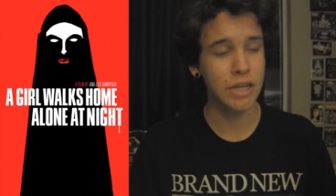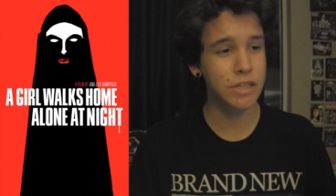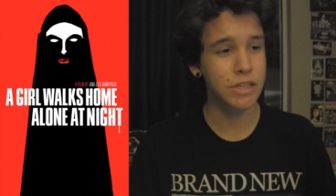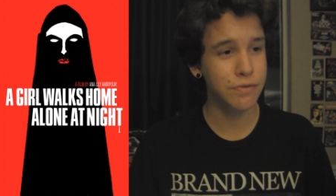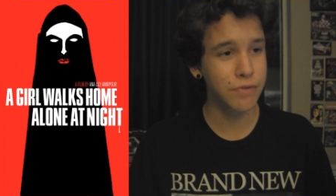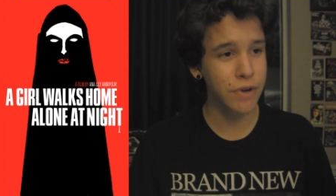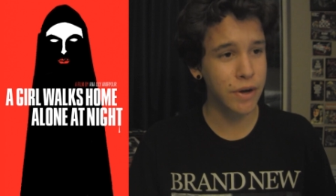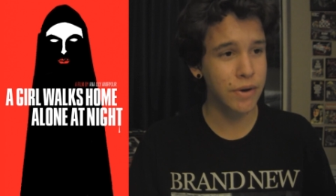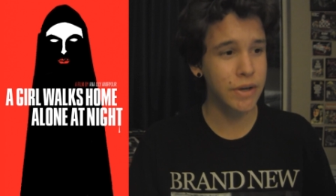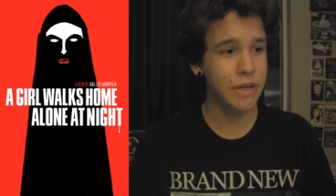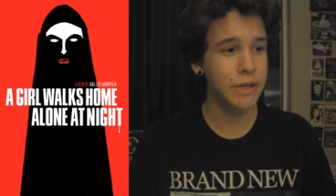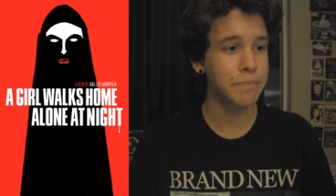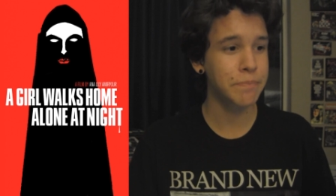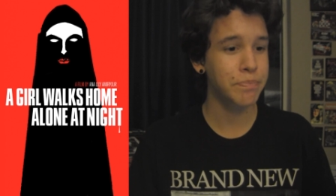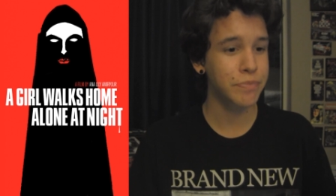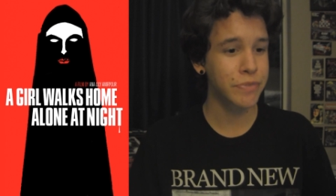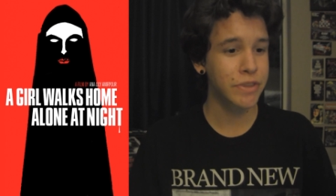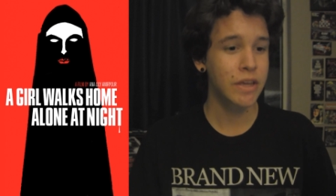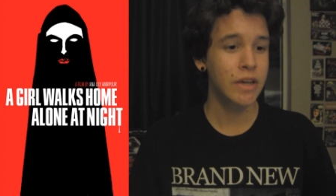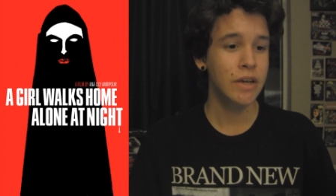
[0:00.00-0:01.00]
It's very
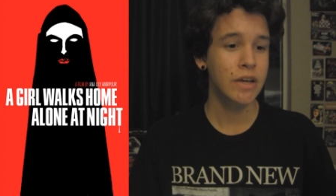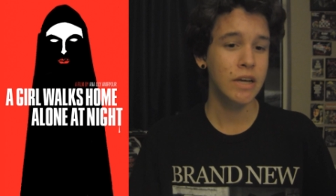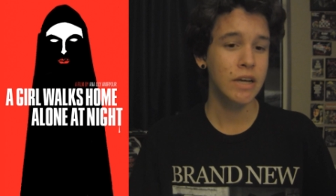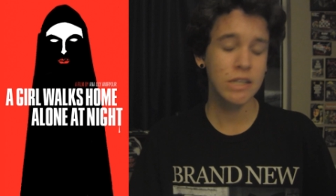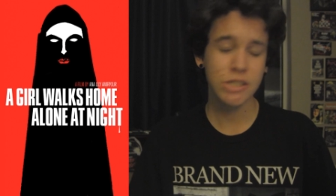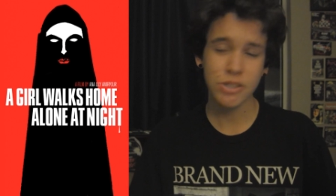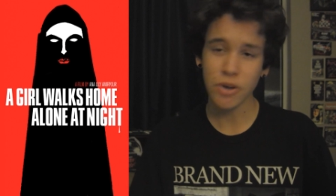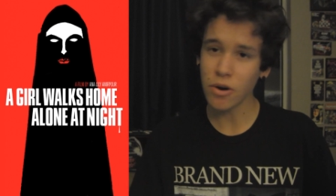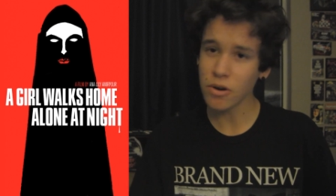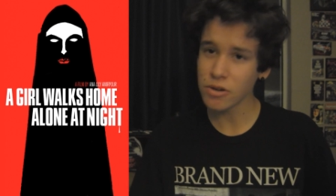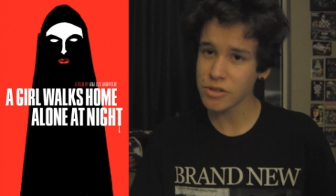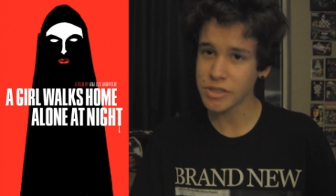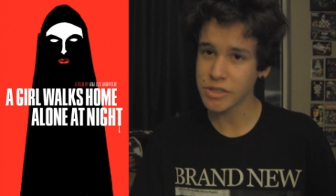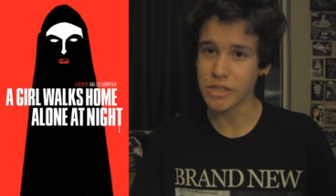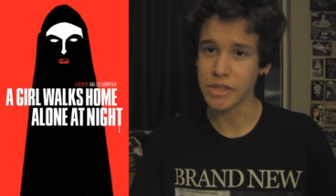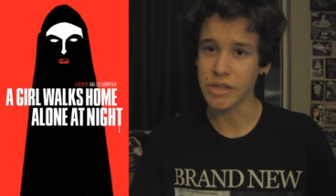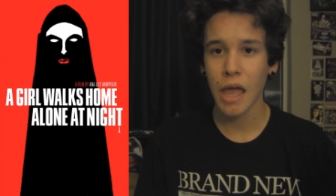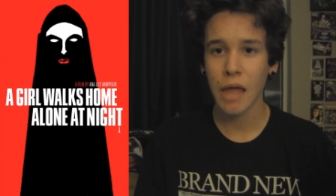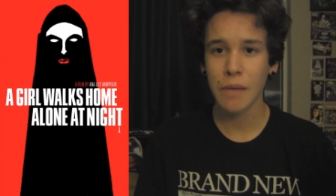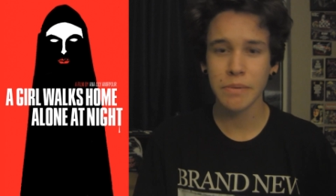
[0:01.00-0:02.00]
it's
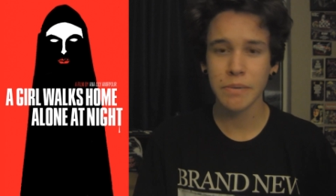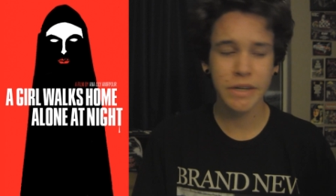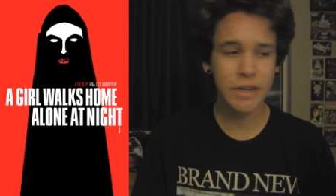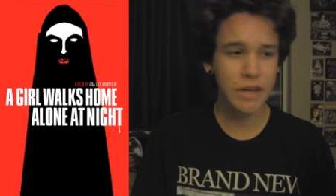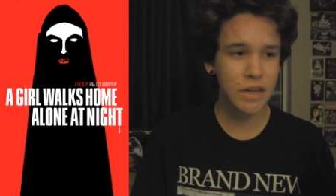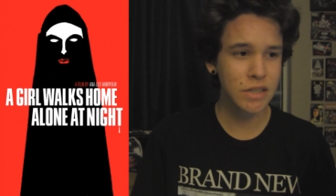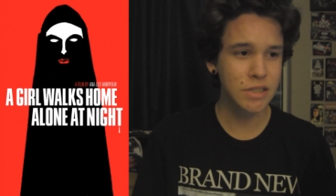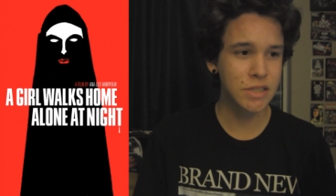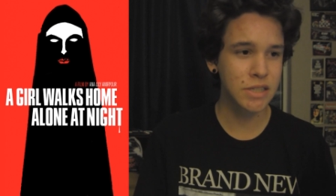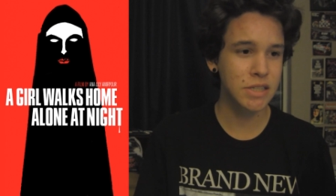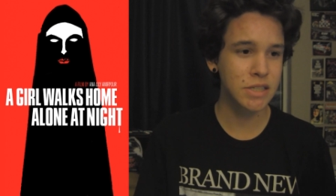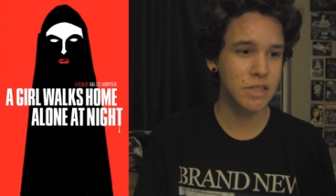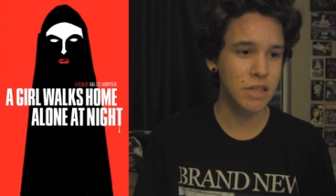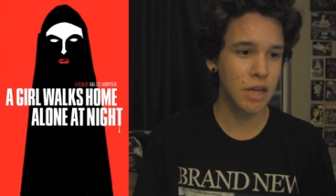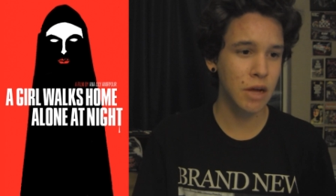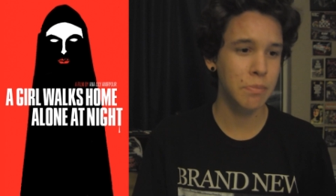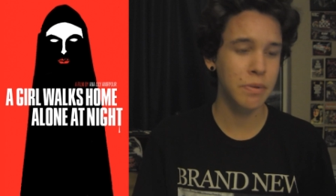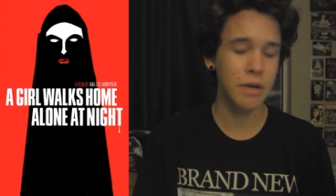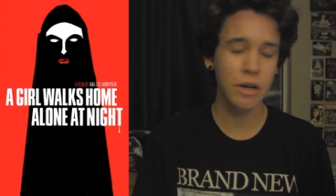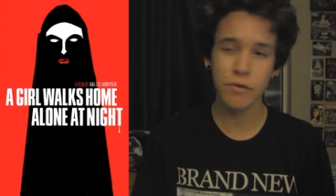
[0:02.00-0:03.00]
artsy, and because it's
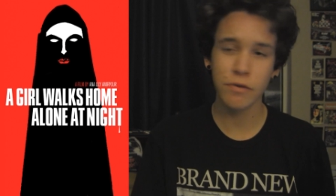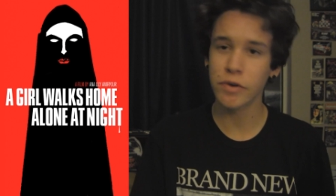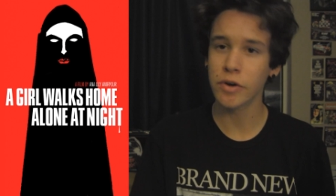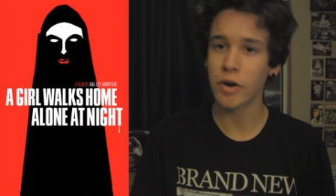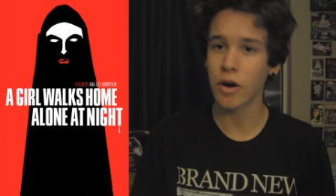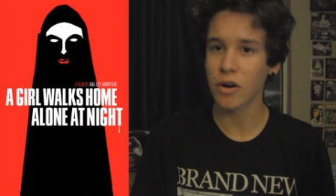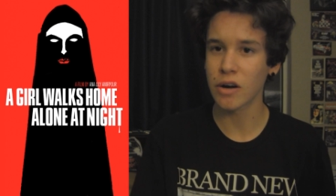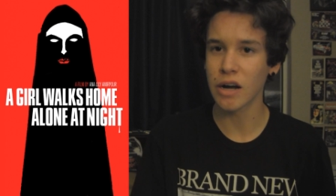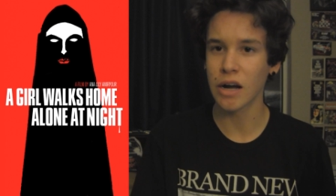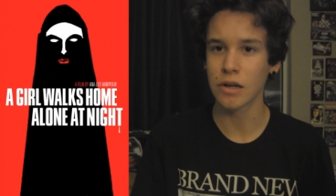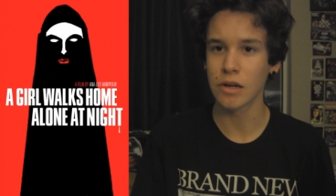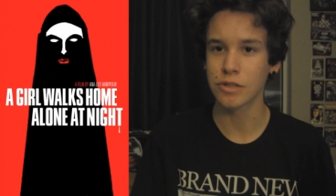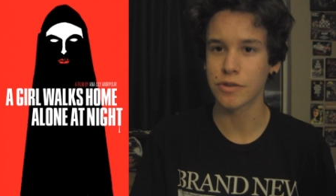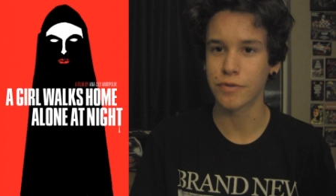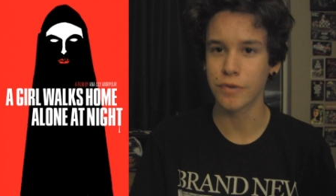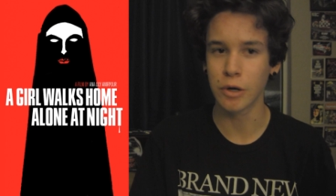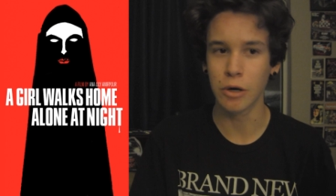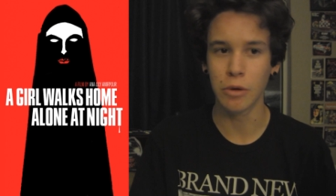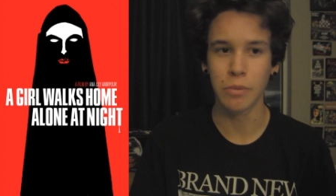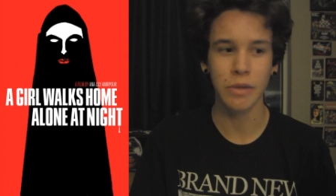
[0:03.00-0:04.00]
a bit of an art house
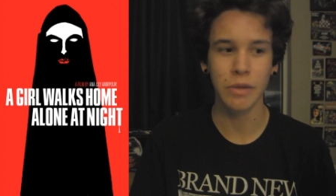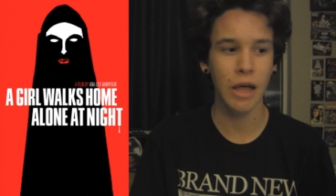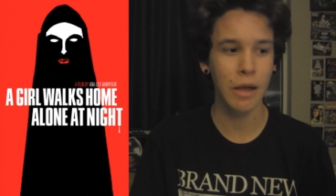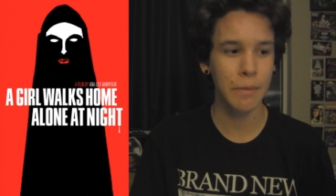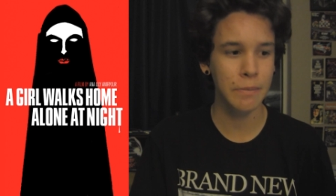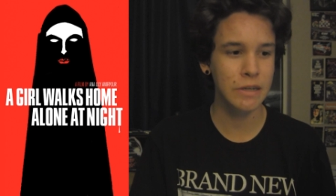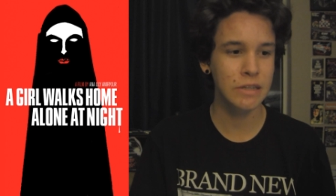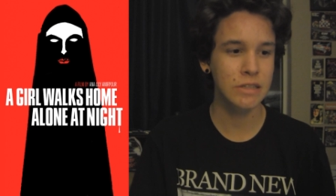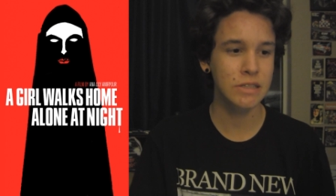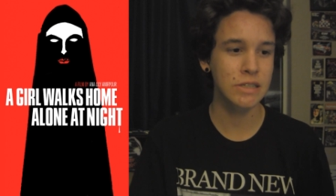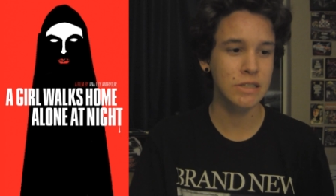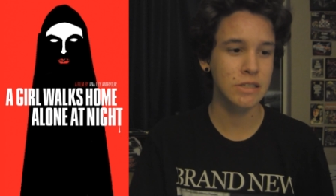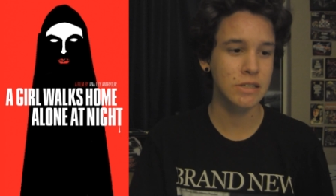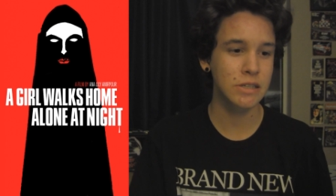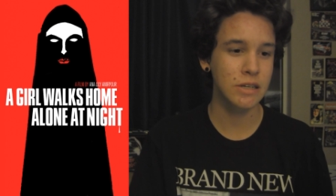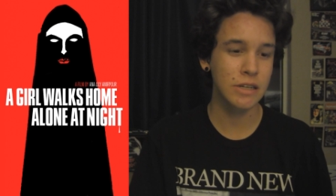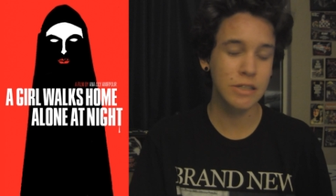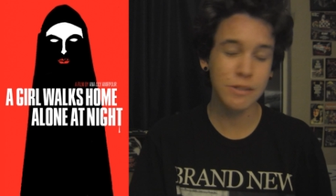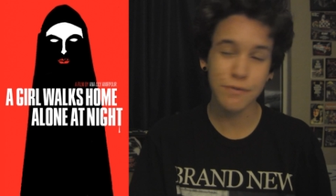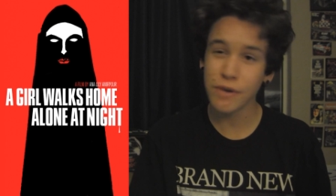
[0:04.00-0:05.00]
film, that means it's
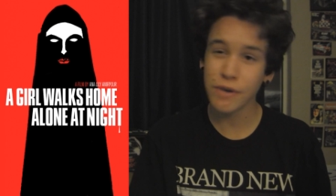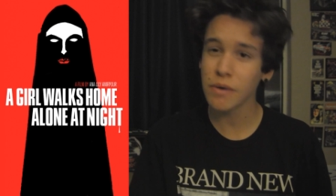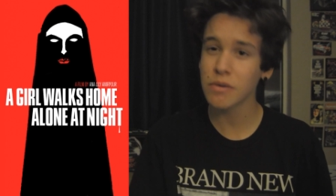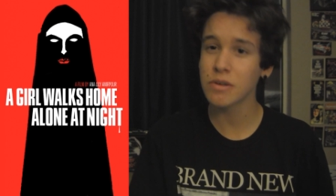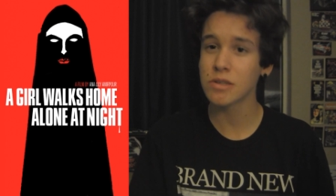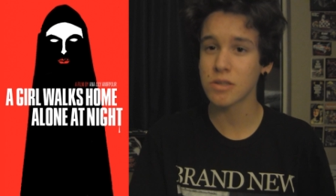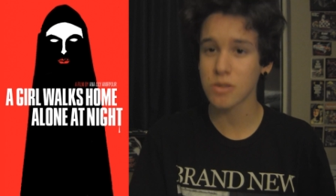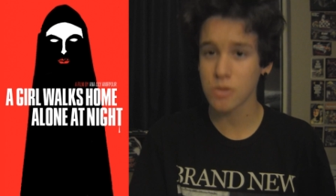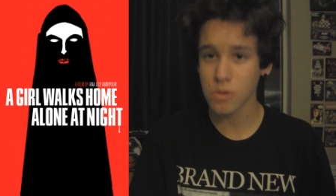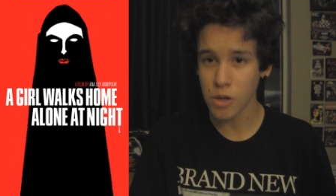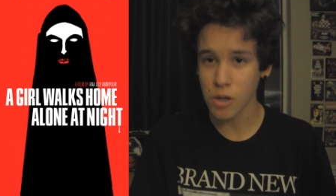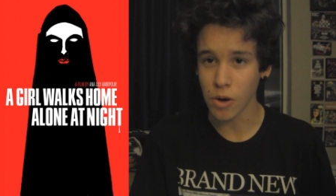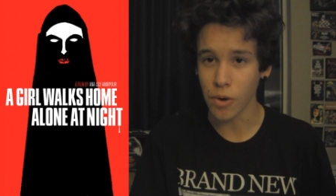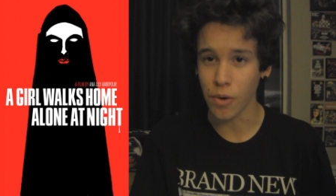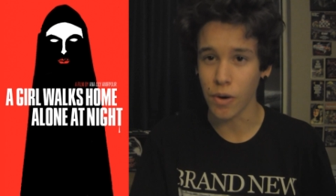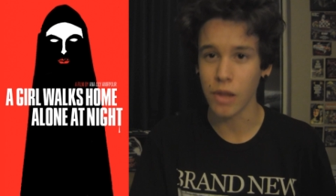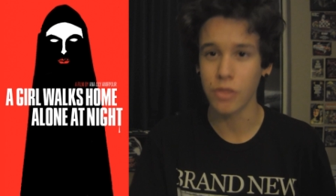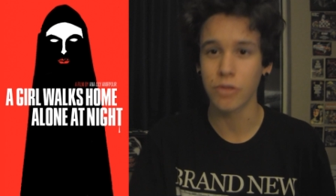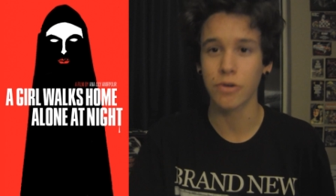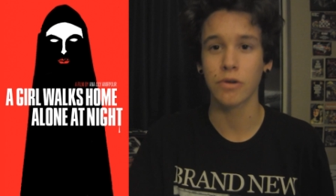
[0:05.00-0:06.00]
it's very
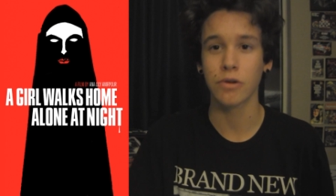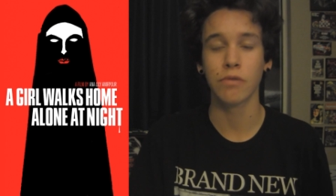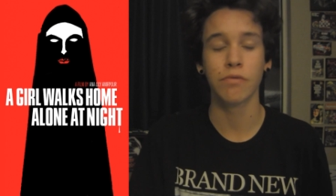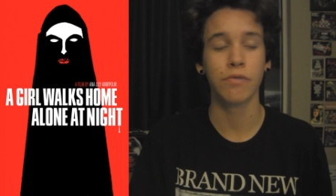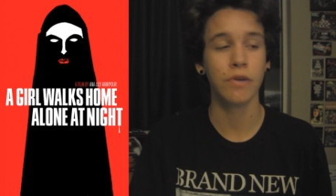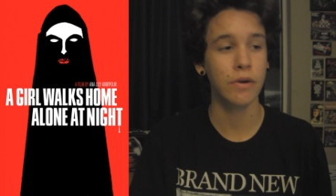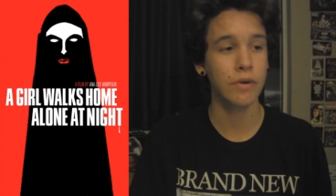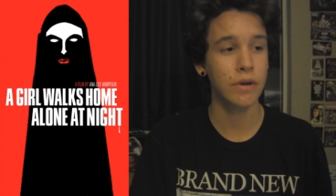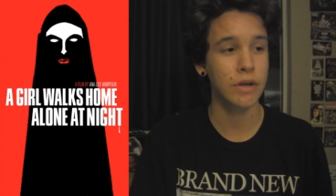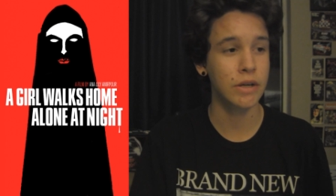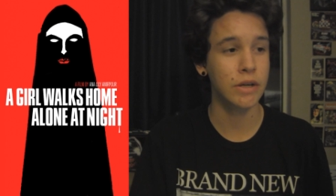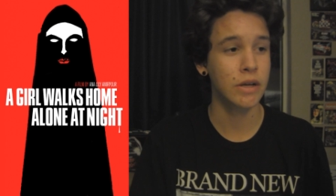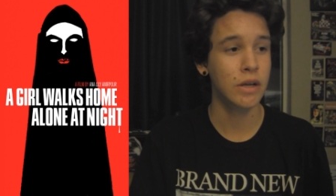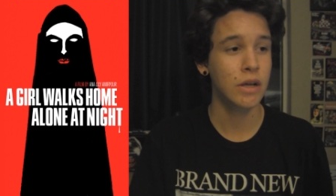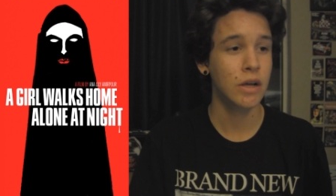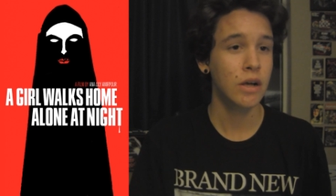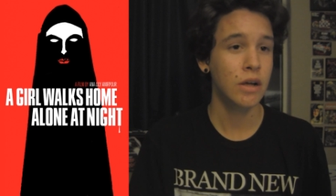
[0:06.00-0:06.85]
slow, and there are very,